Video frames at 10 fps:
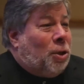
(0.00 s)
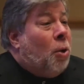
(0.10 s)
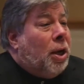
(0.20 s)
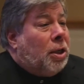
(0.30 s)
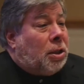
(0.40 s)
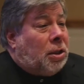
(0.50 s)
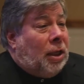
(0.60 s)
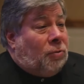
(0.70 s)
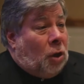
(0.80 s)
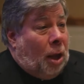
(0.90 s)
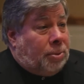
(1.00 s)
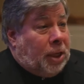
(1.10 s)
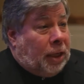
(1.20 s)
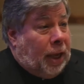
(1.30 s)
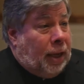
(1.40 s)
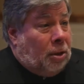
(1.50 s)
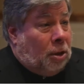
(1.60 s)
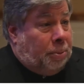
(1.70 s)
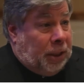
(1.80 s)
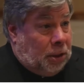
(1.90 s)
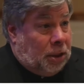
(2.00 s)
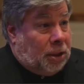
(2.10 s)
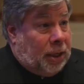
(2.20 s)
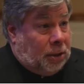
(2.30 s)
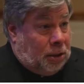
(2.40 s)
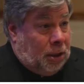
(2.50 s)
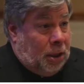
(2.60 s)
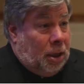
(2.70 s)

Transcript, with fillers: So Steve Jobs had to handle the business ends.